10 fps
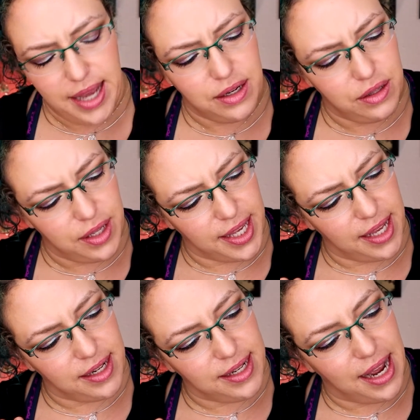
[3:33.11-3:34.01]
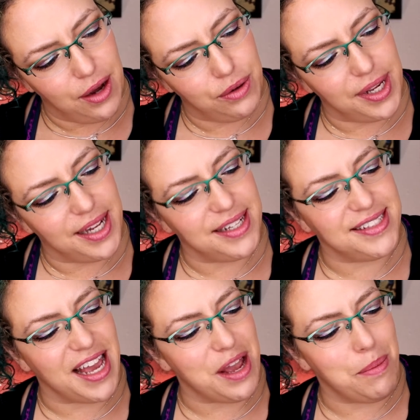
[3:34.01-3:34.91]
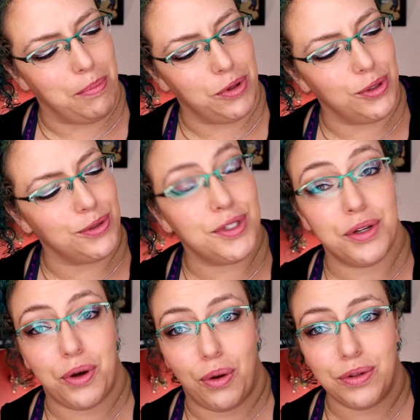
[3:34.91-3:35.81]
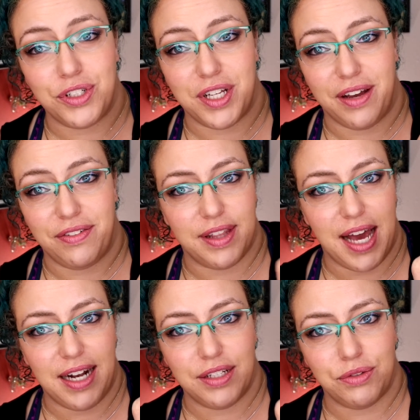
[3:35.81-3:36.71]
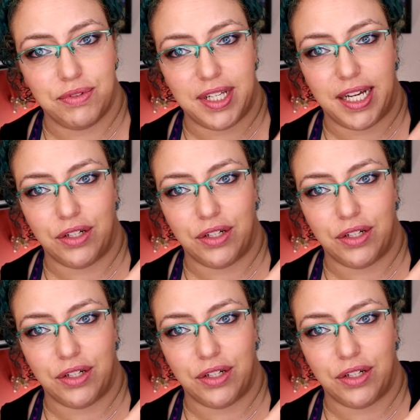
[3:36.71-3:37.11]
And looking at it now, it is a blue to gold shift. That is really